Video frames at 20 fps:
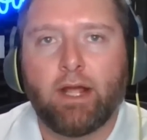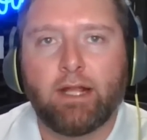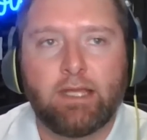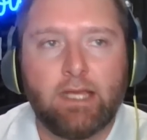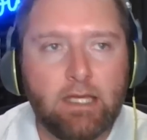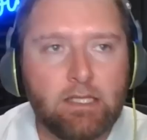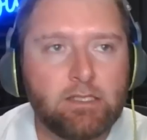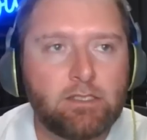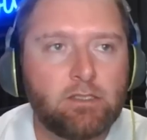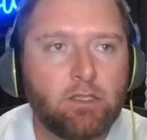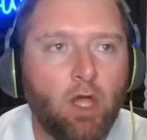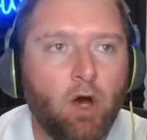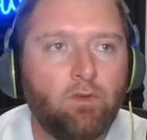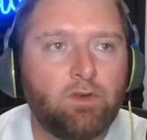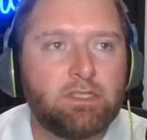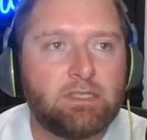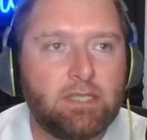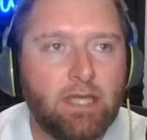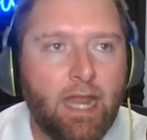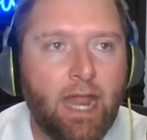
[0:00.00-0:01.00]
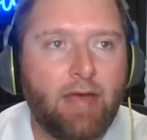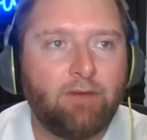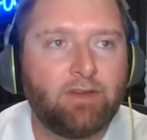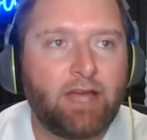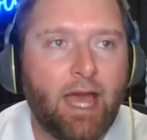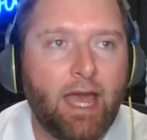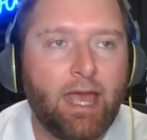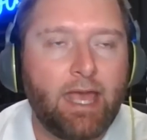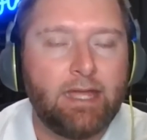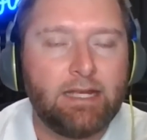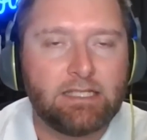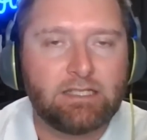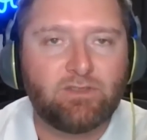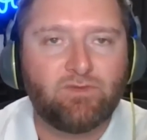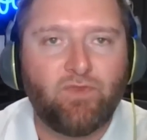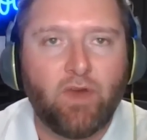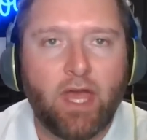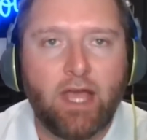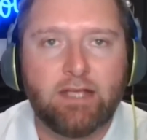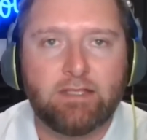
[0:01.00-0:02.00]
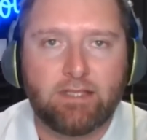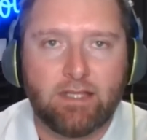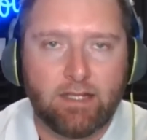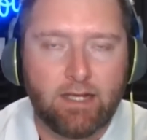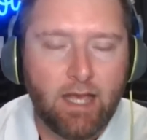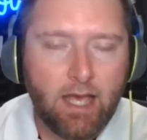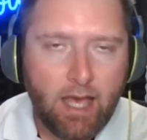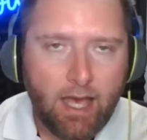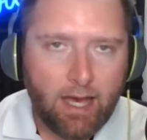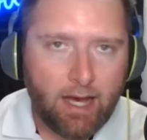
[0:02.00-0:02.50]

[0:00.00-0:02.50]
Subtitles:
and Keaton Slovis did have a guy in his face that